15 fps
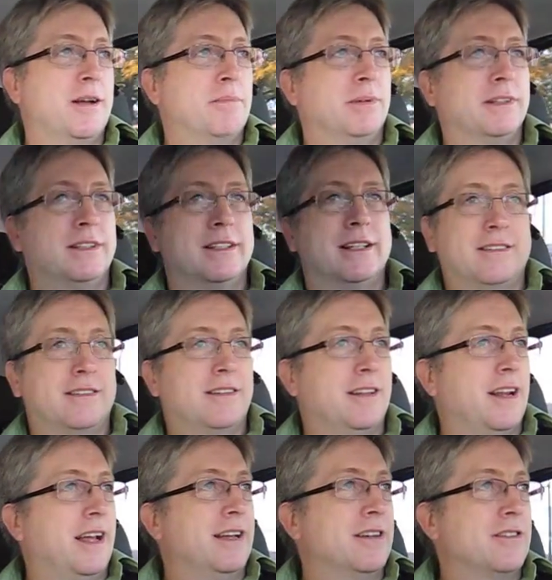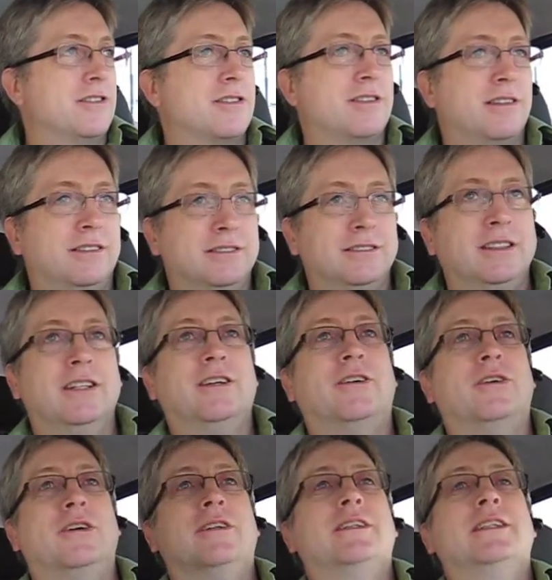but today is
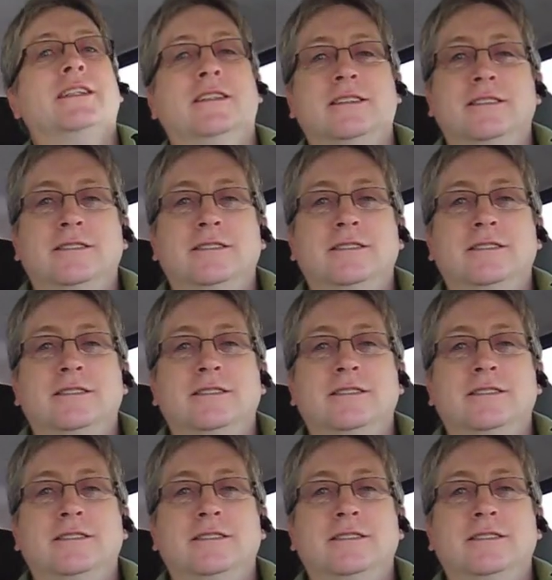early.